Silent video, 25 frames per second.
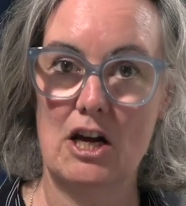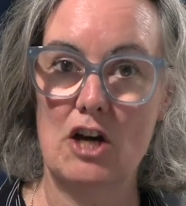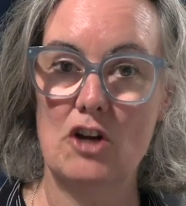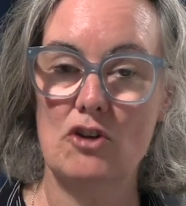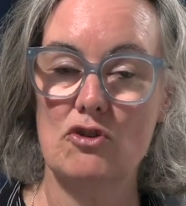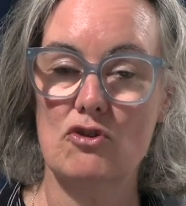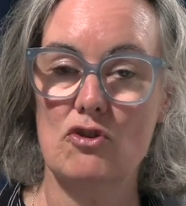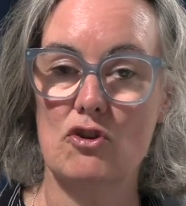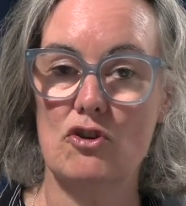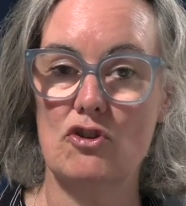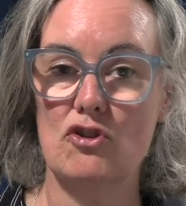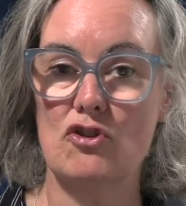
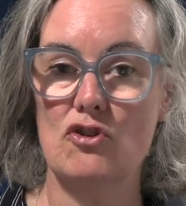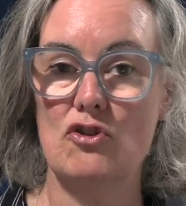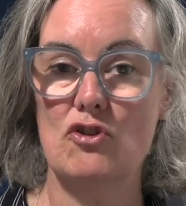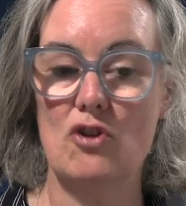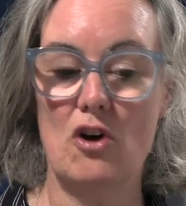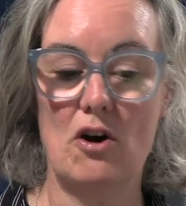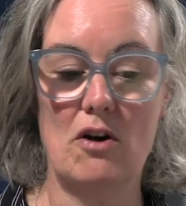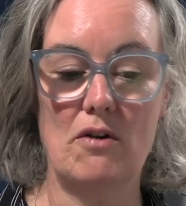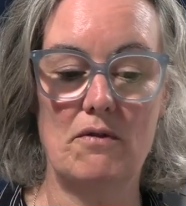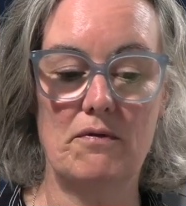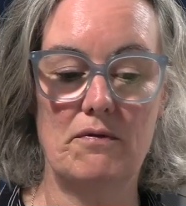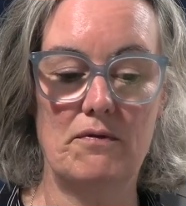So it's
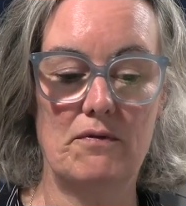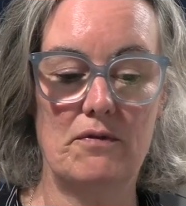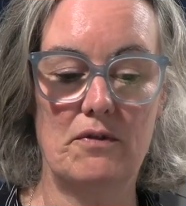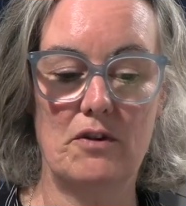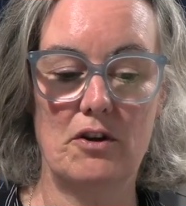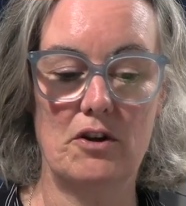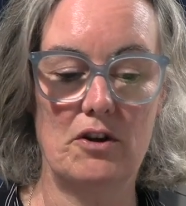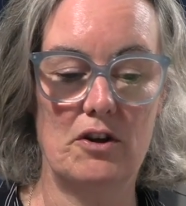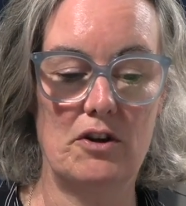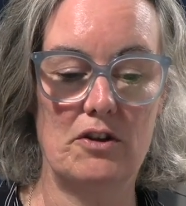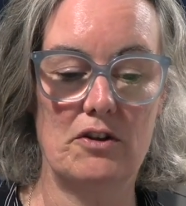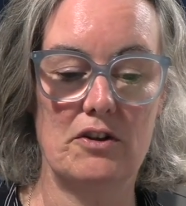not
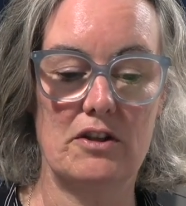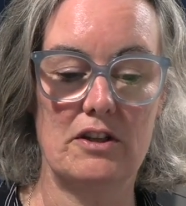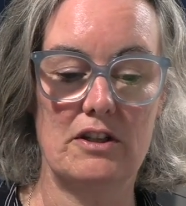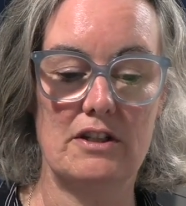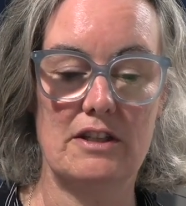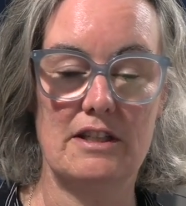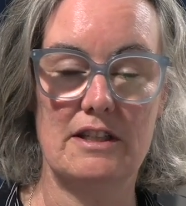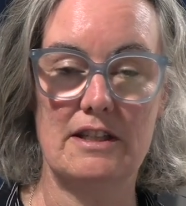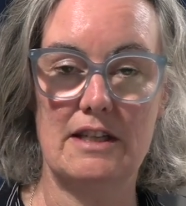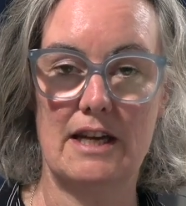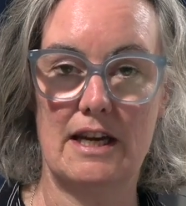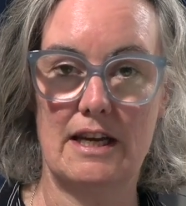for the
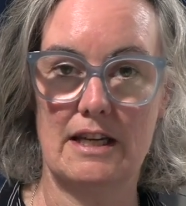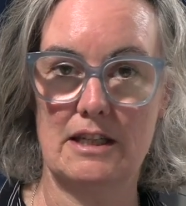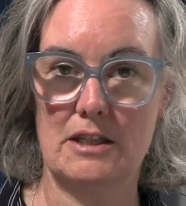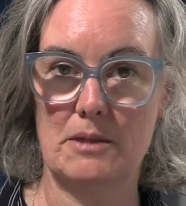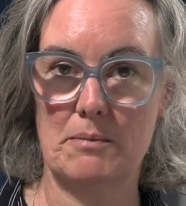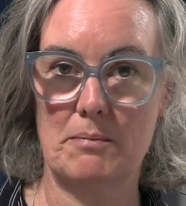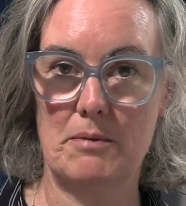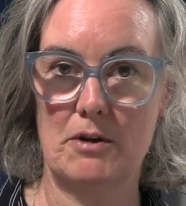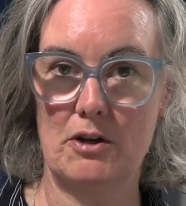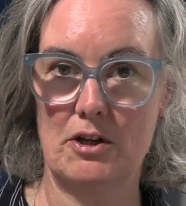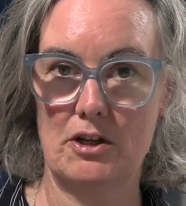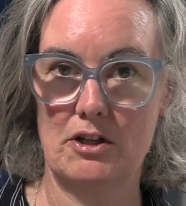detained
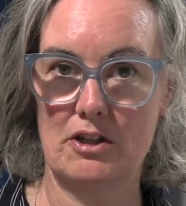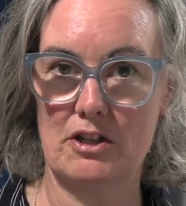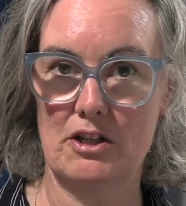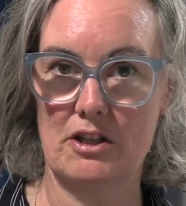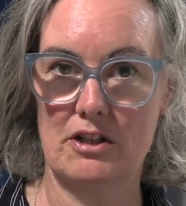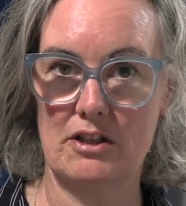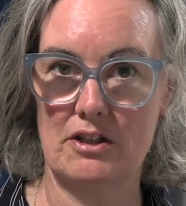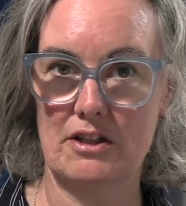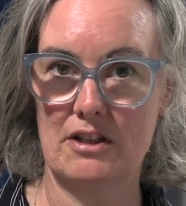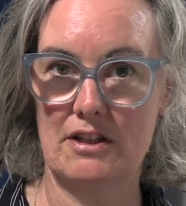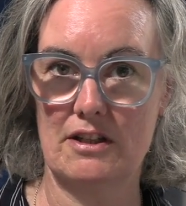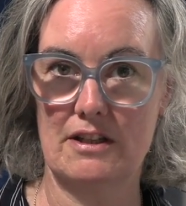
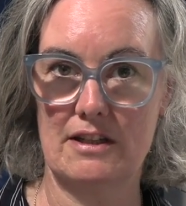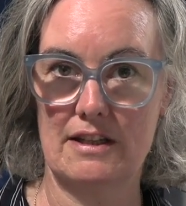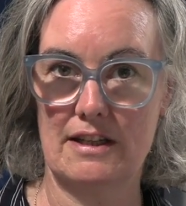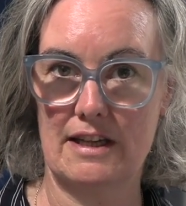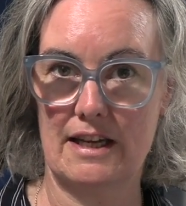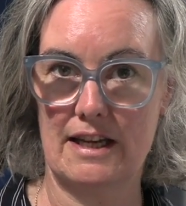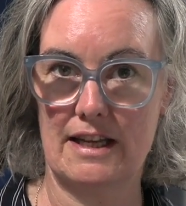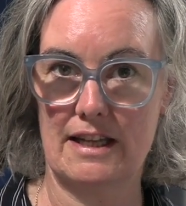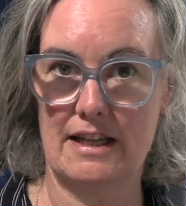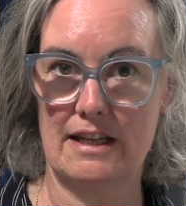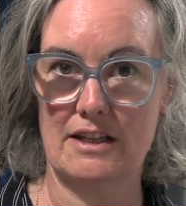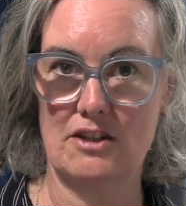person to
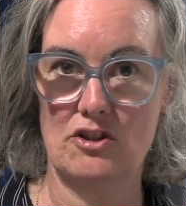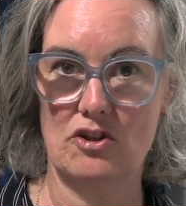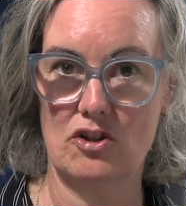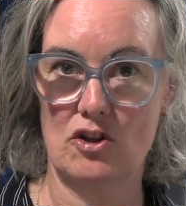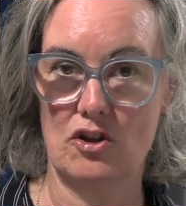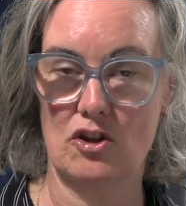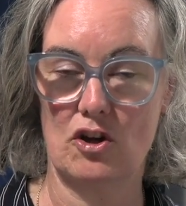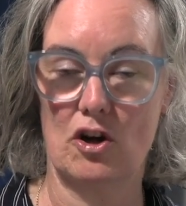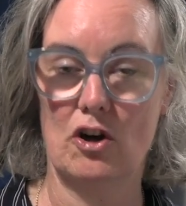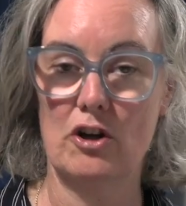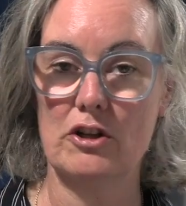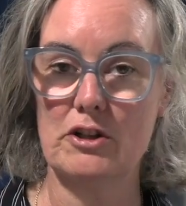say this to
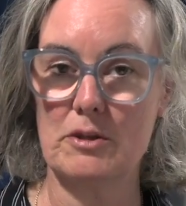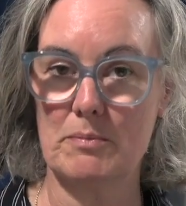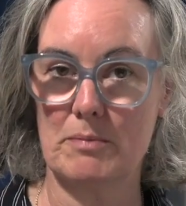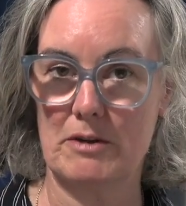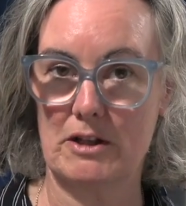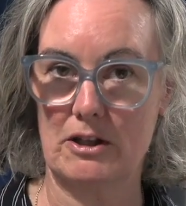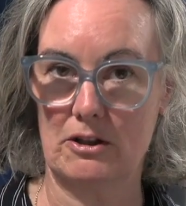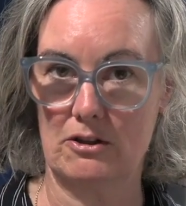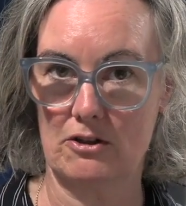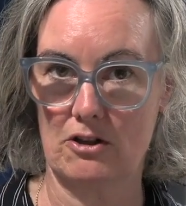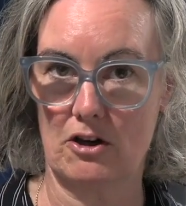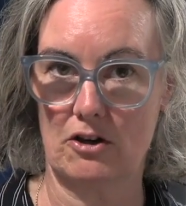the
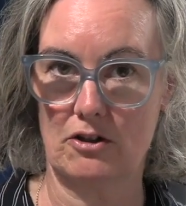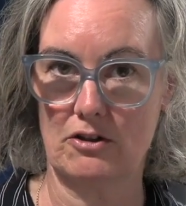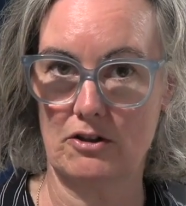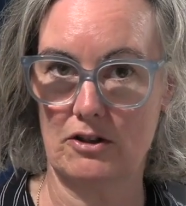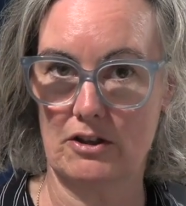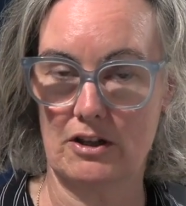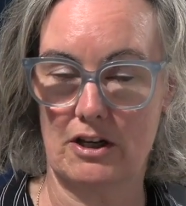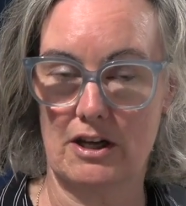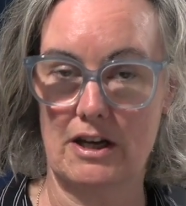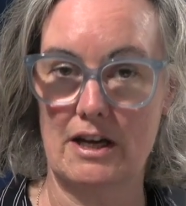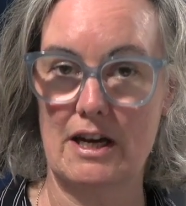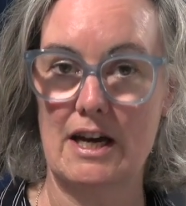hospital
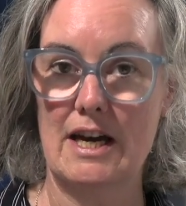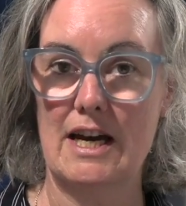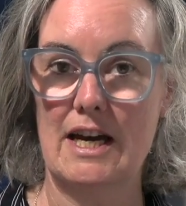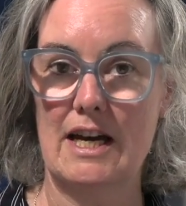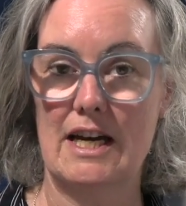doctor,